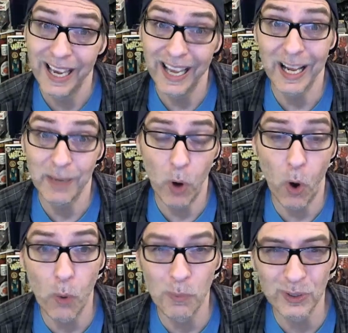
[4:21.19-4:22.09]
And I'm
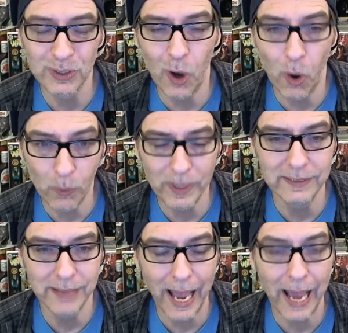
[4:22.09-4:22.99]
almost
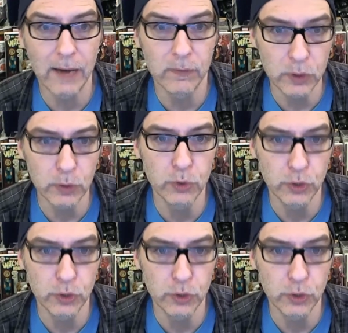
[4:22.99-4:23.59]
always have new